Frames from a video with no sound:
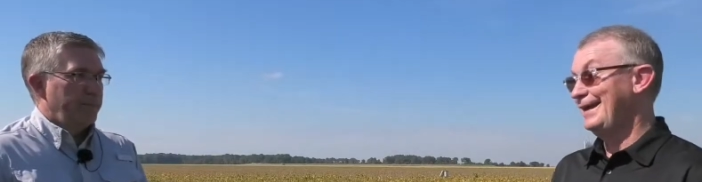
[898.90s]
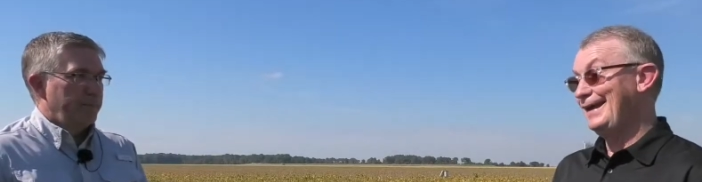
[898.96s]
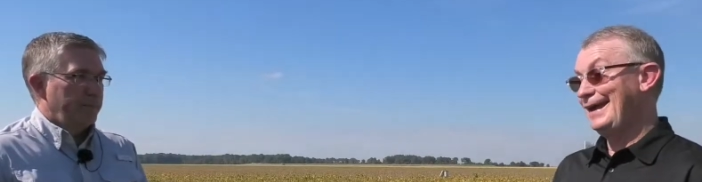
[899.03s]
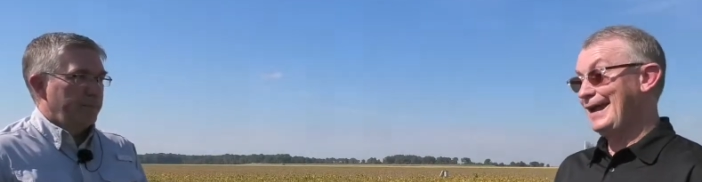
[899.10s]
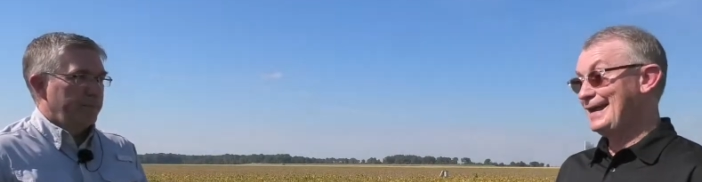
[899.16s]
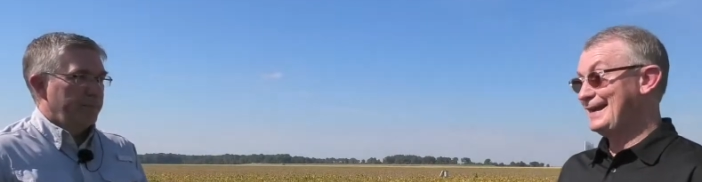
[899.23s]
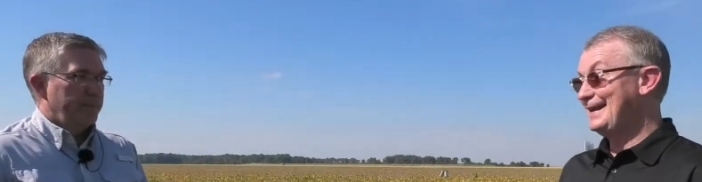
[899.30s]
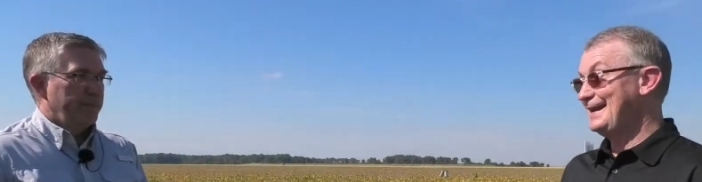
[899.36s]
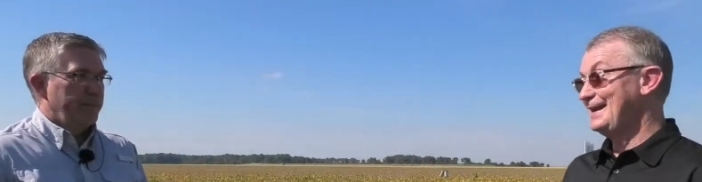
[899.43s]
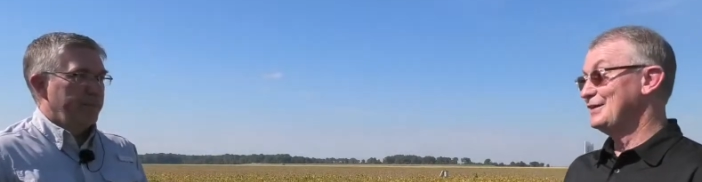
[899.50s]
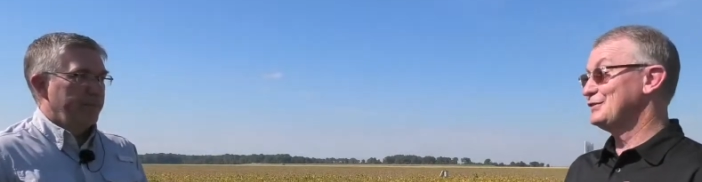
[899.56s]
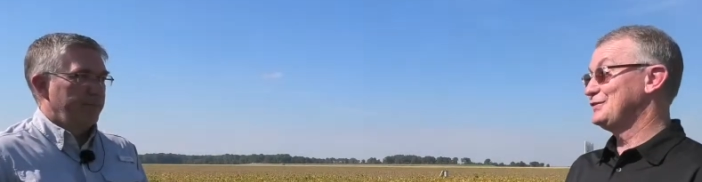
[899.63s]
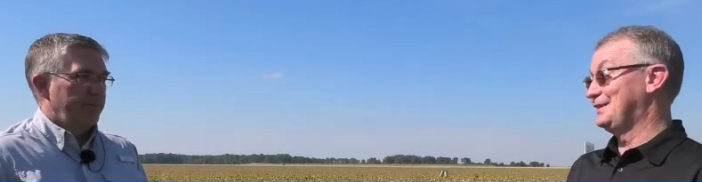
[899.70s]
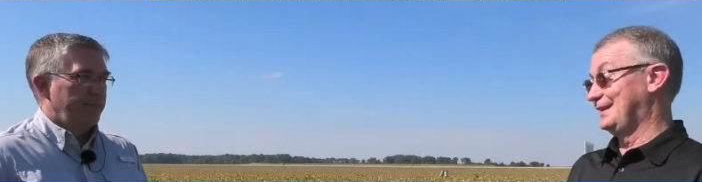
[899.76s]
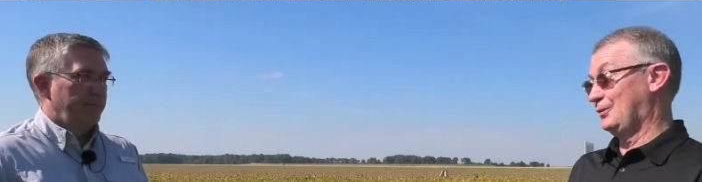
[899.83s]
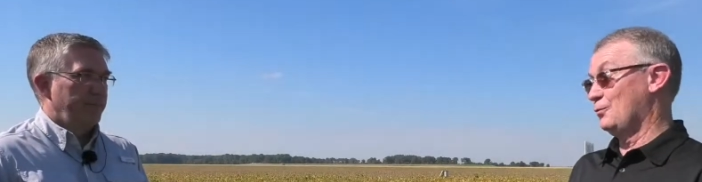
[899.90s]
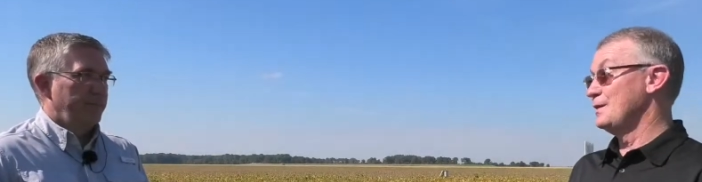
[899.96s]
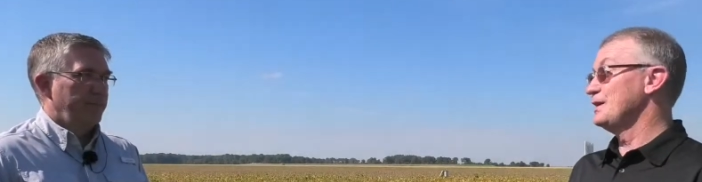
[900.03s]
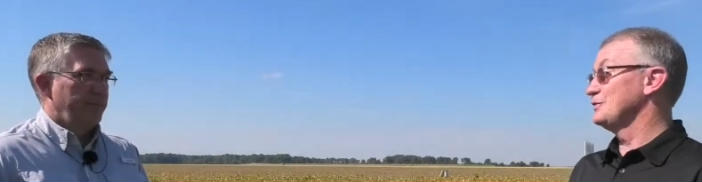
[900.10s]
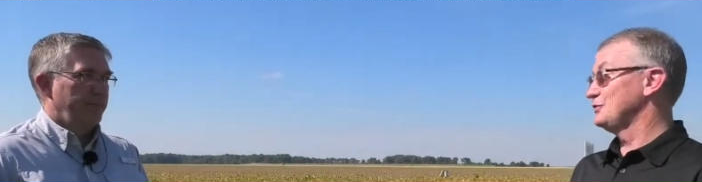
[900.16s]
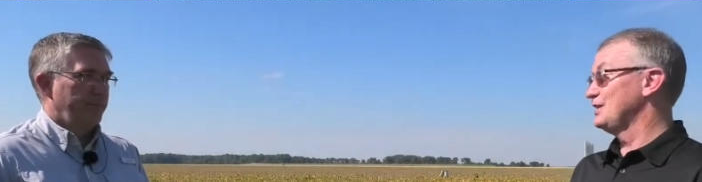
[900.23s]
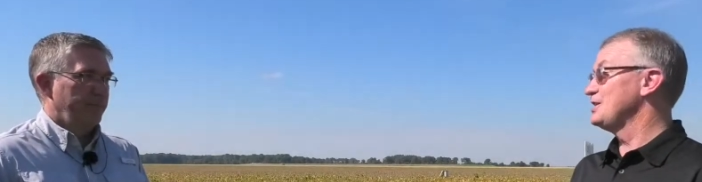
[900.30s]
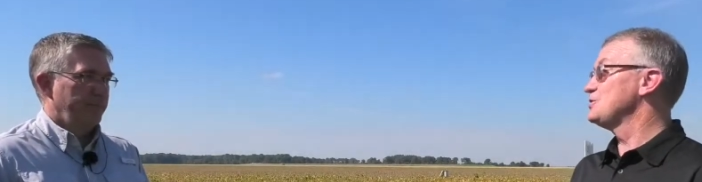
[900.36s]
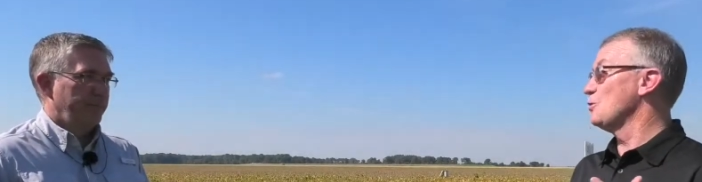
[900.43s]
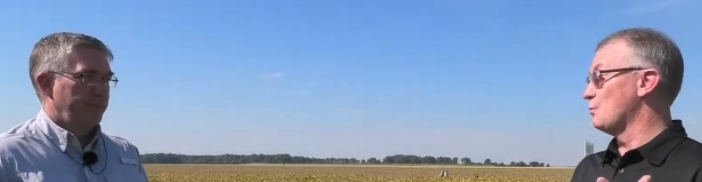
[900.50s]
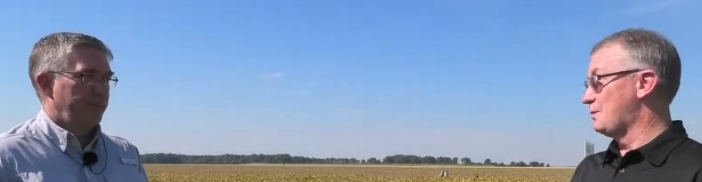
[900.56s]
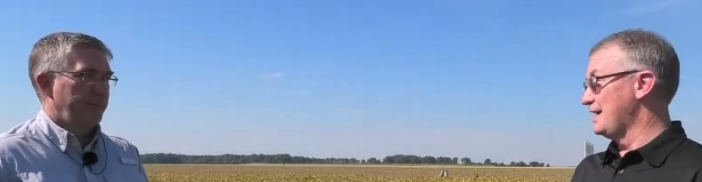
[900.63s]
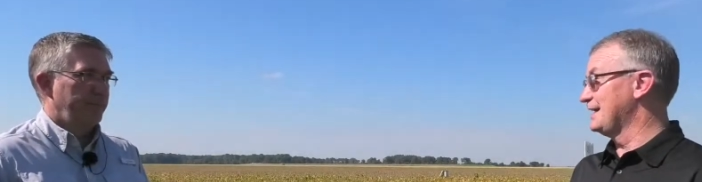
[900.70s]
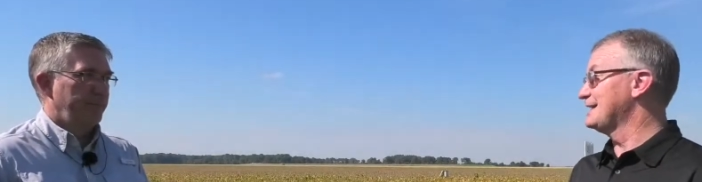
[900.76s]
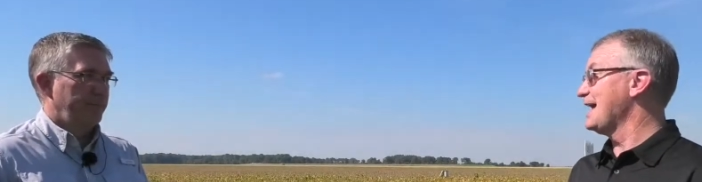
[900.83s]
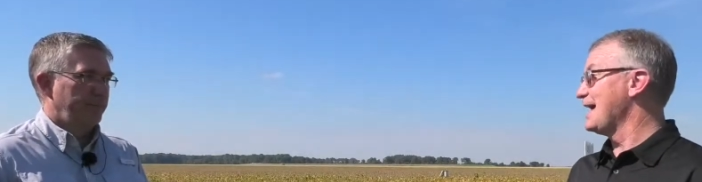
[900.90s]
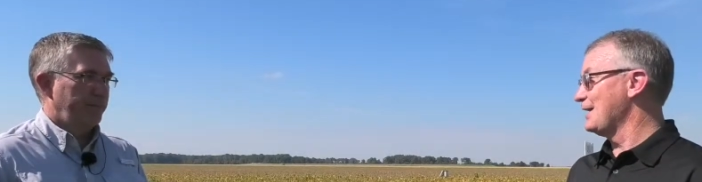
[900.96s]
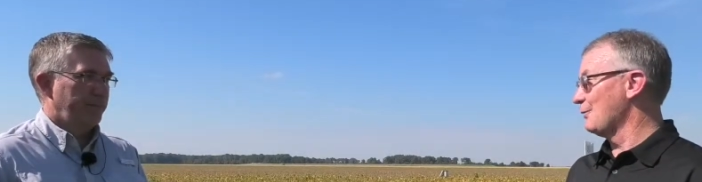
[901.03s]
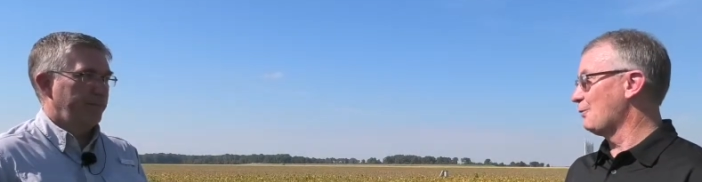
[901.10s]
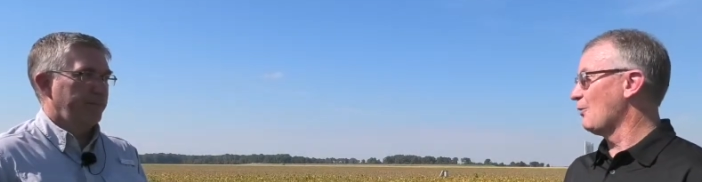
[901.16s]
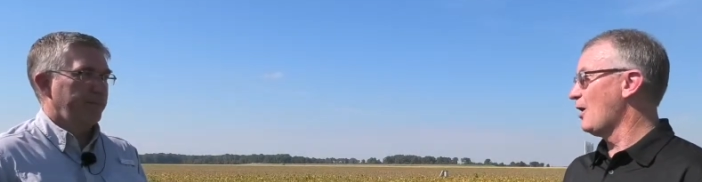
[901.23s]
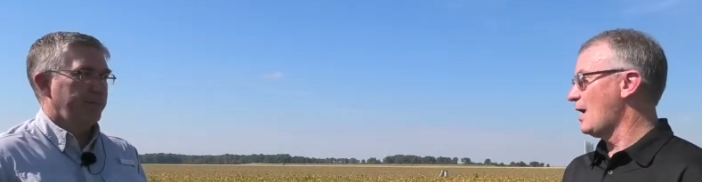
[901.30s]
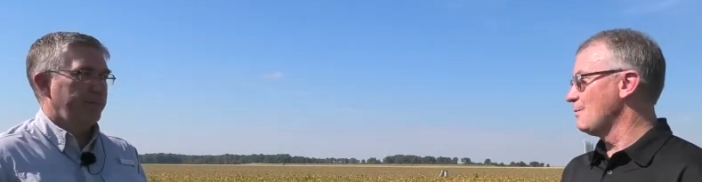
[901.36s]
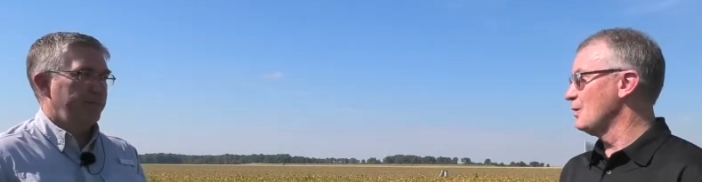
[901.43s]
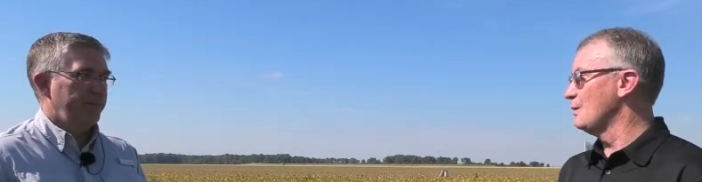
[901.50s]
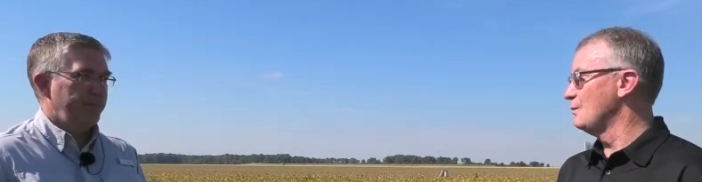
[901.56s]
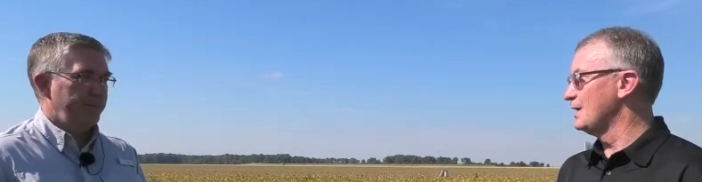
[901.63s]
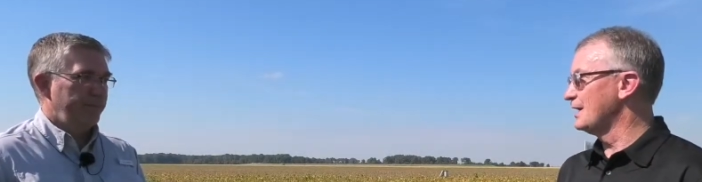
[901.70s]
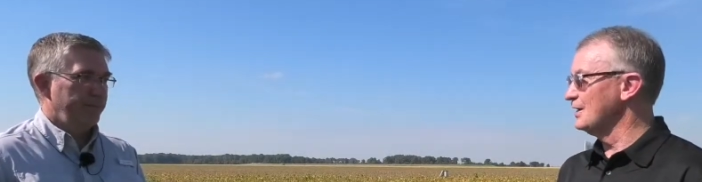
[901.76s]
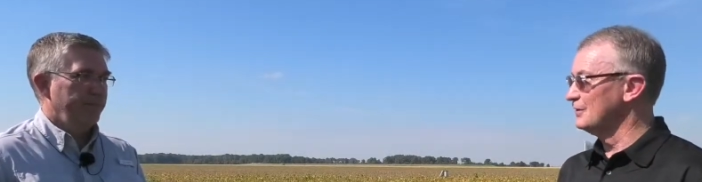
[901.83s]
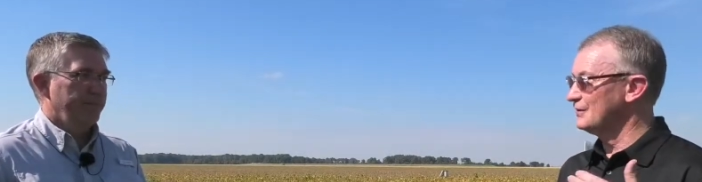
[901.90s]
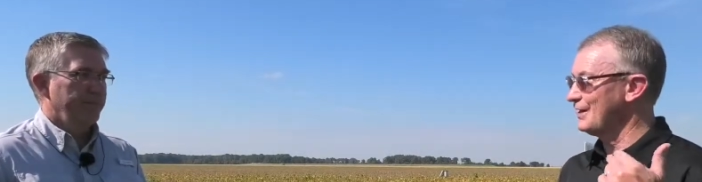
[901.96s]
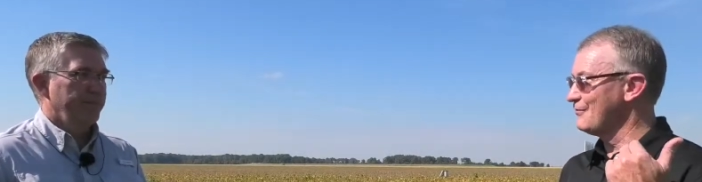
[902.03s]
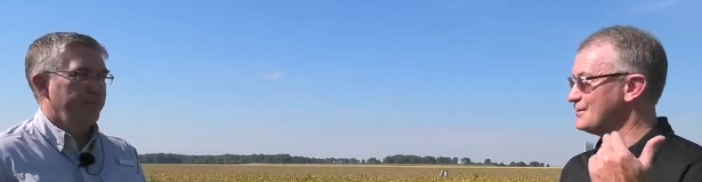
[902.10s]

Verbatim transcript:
Speaker 1: and it is the quintessential big data problem, because every